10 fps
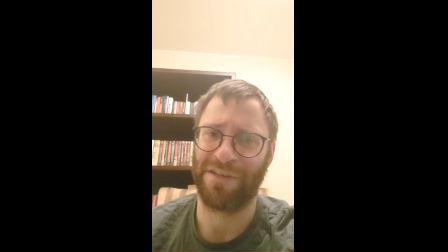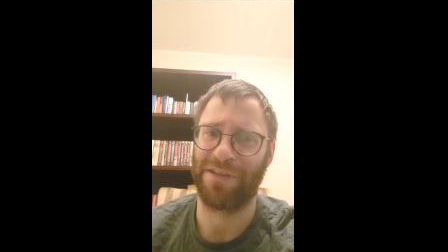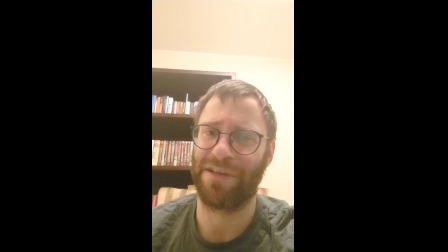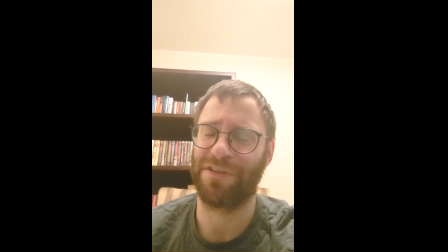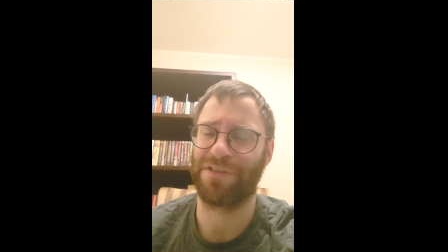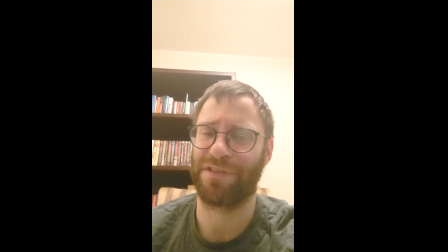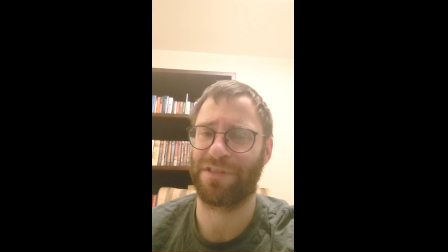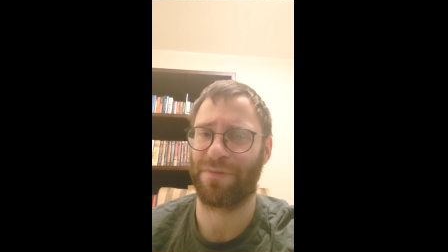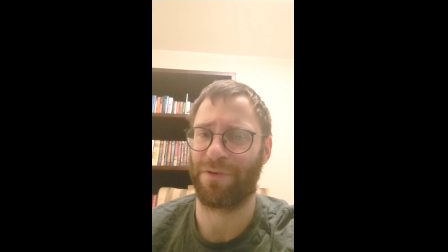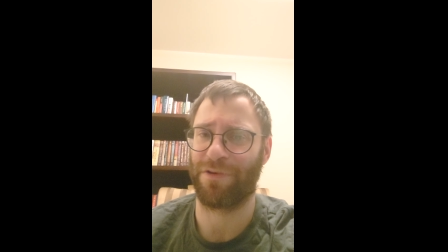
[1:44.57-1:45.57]
They used
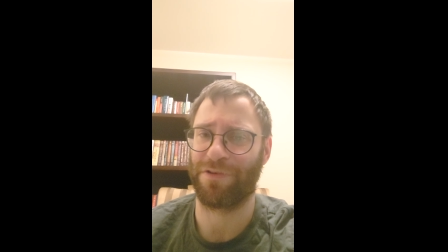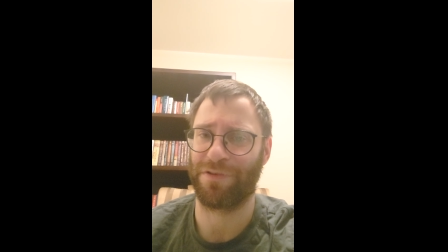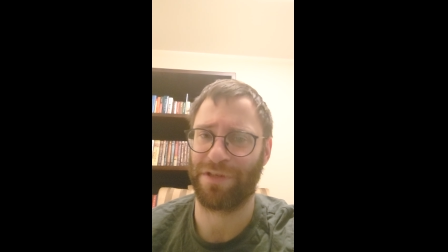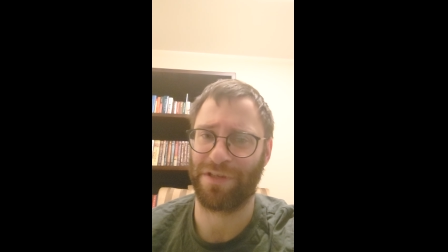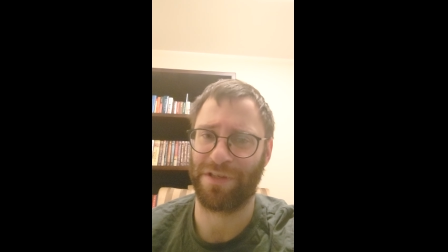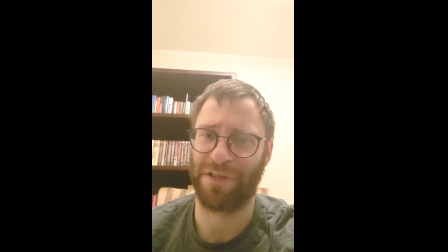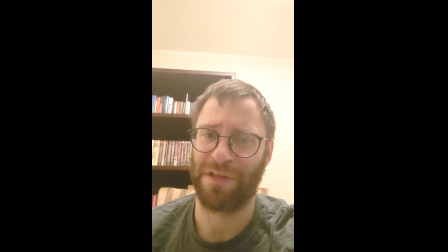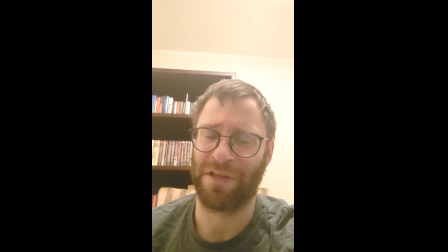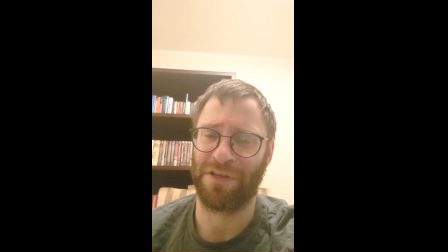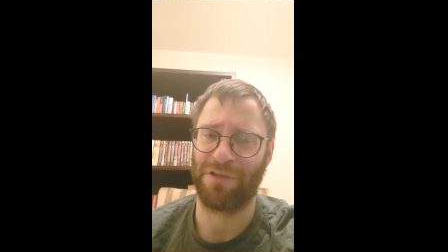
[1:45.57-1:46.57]
this opportunity
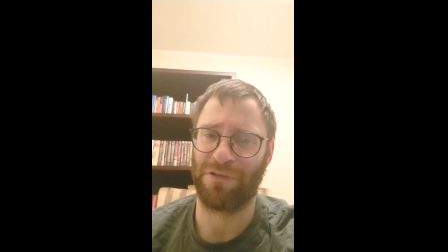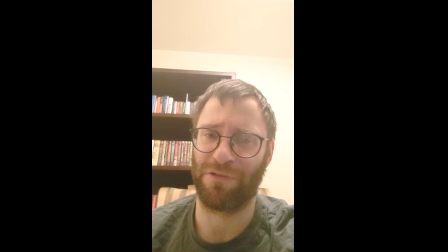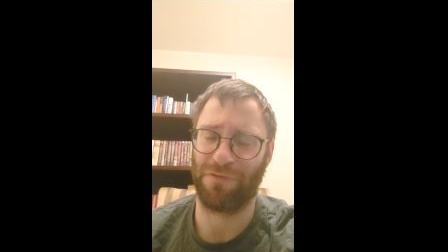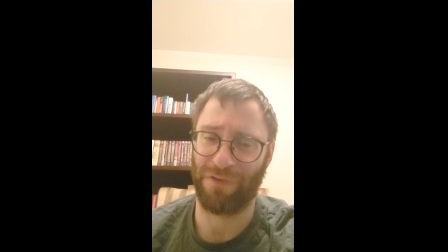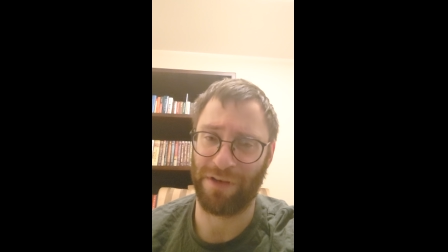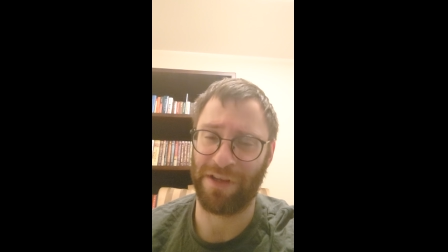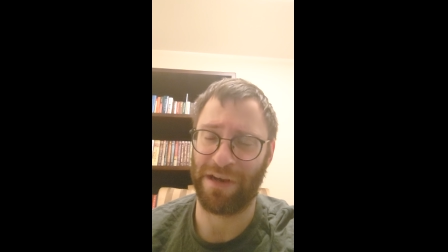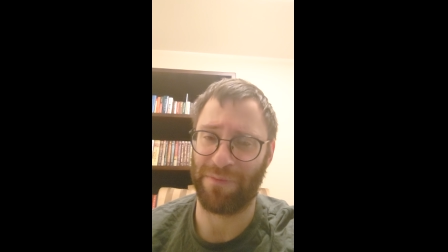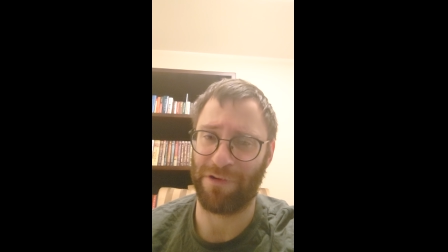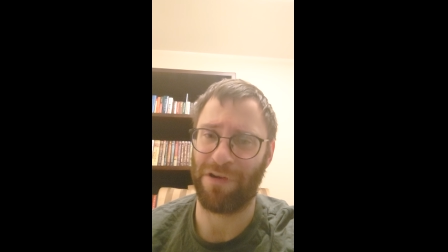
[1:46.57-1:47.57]
to flee
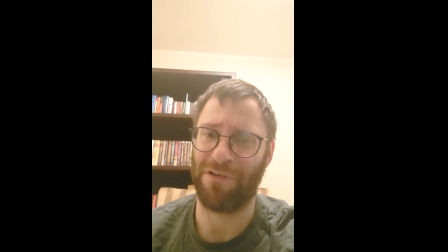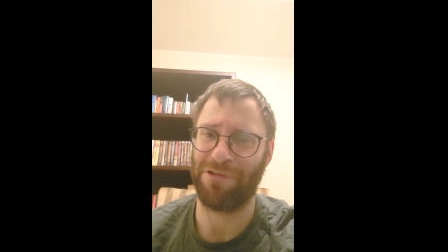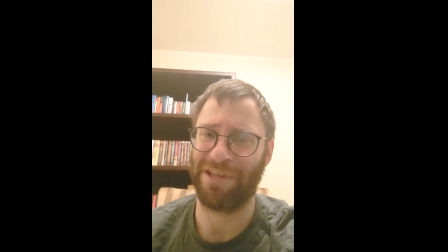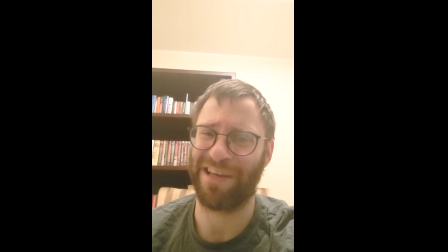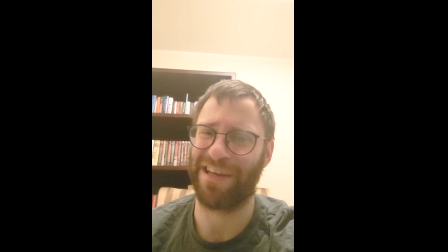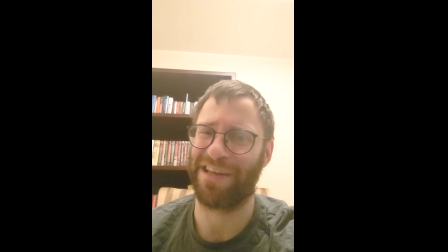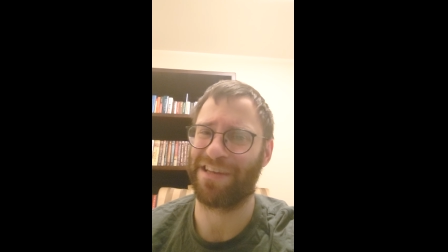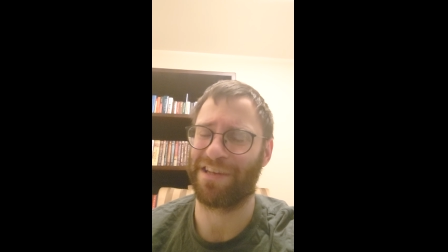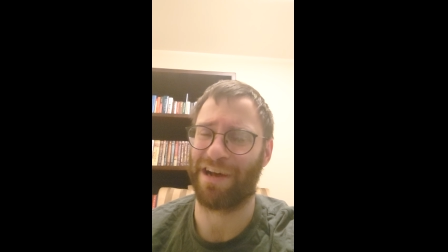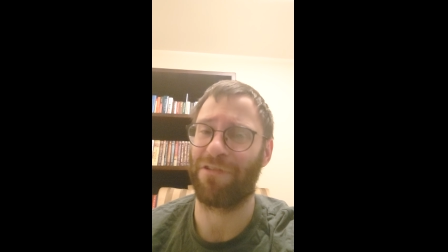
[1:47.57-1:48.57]
abroad,
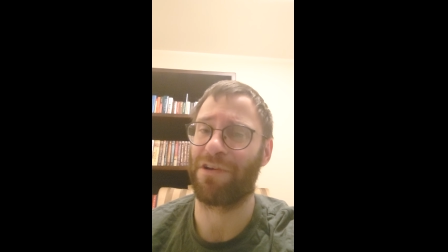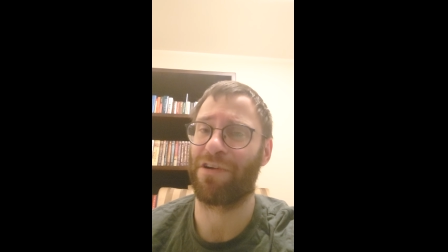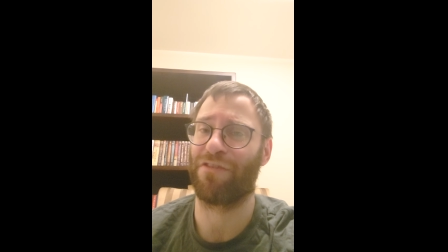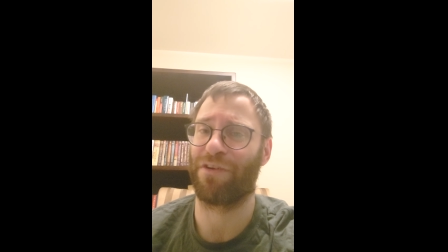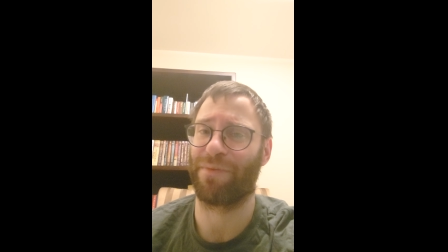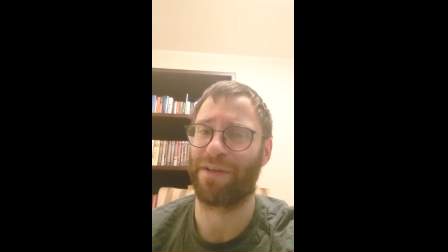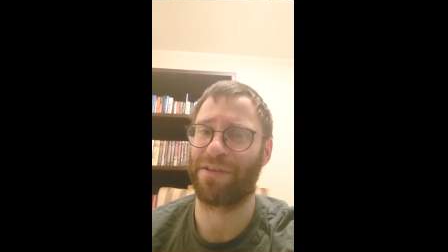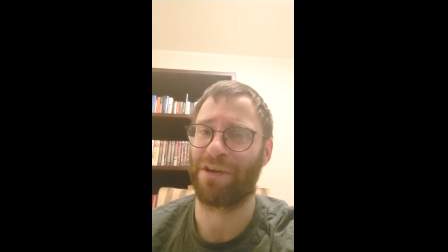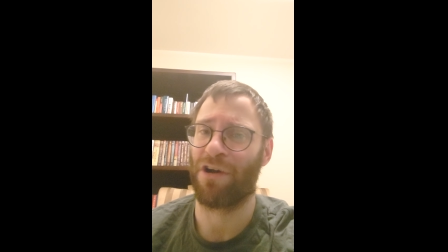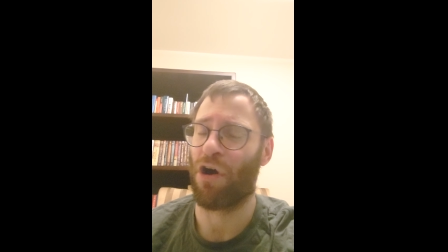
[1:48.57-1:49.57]
and our
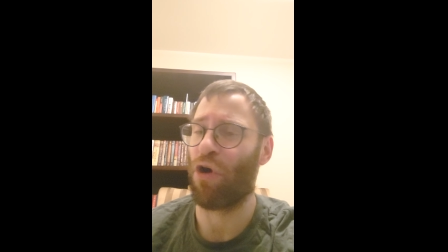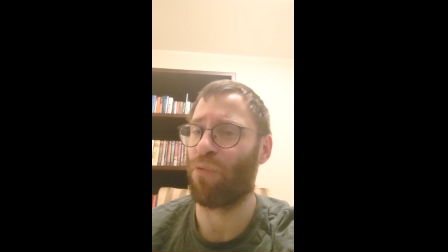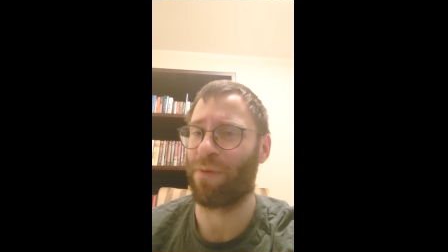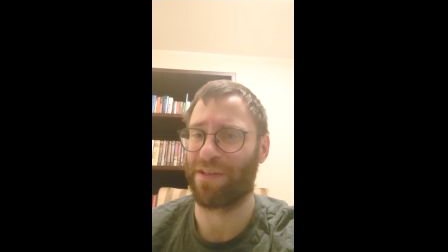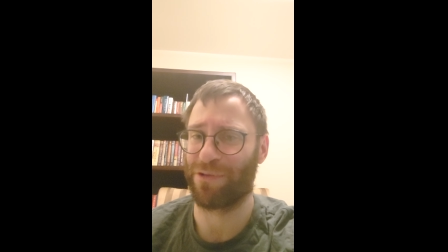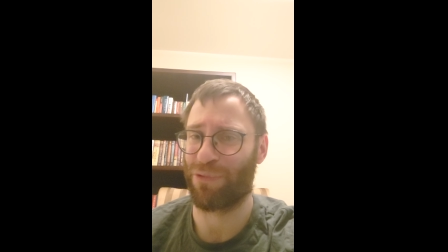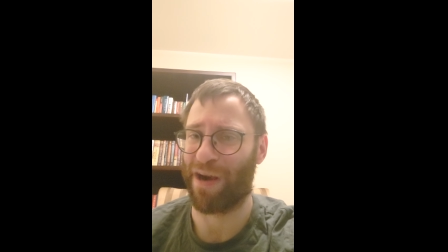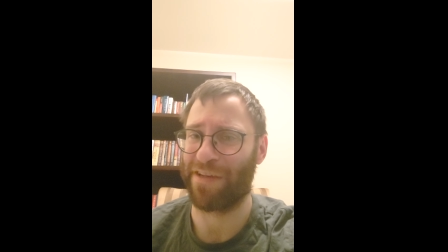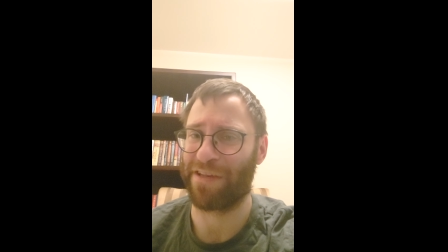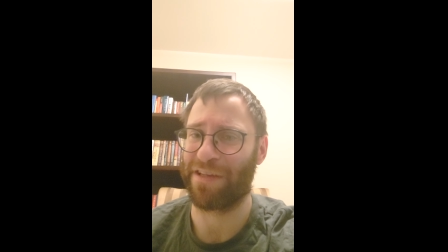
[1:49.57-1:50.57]
government opened
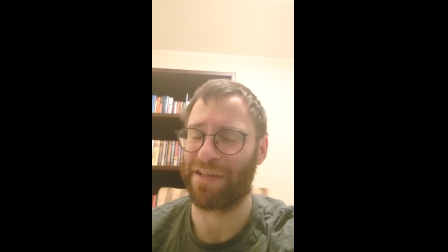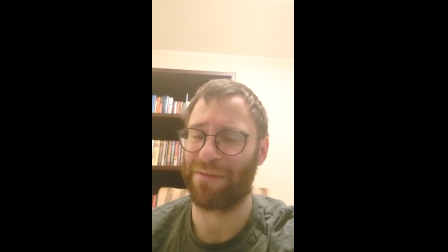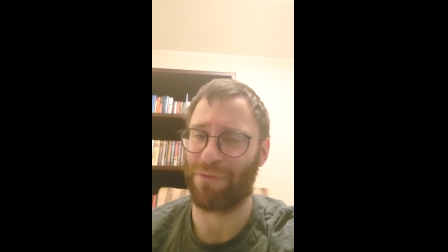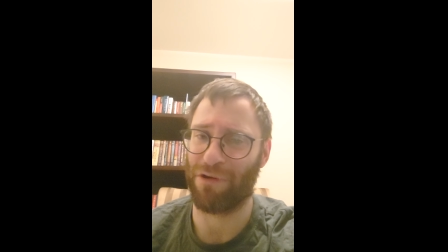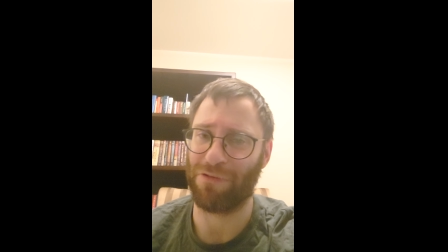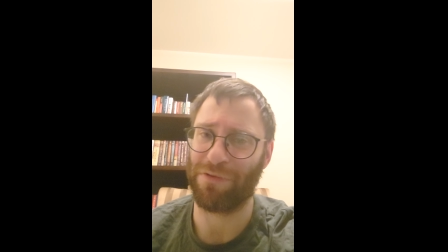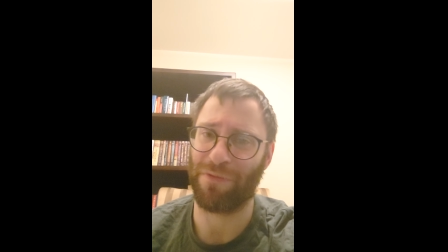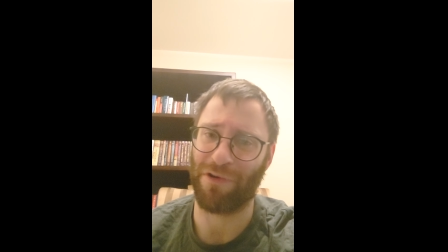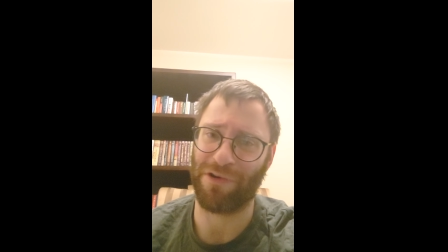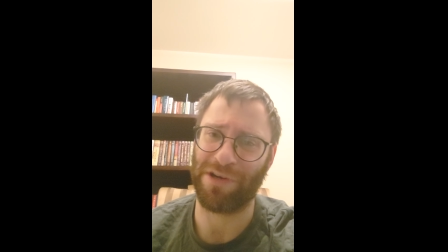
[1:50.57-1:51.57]
widely the
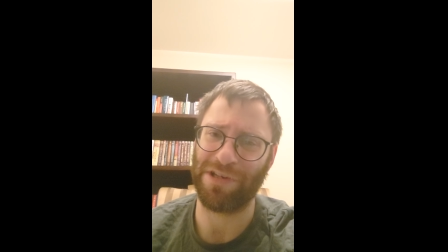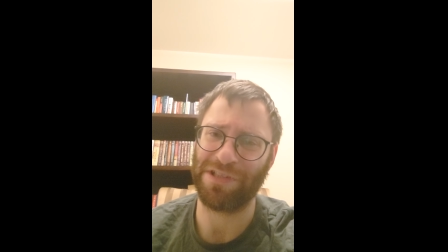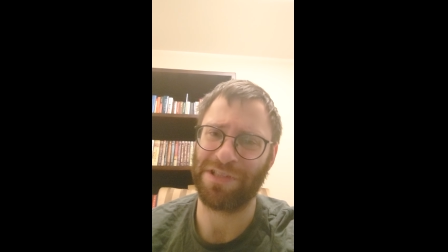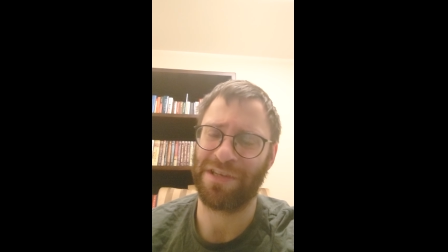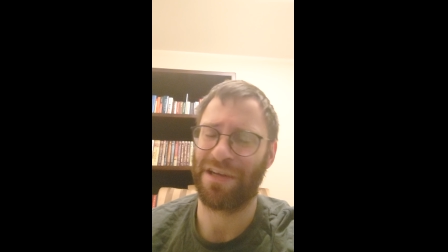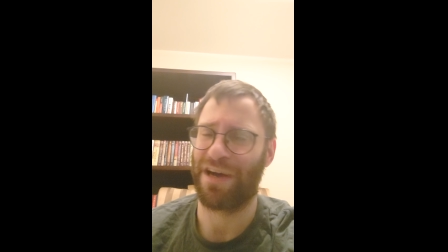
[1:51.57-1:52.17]
borders.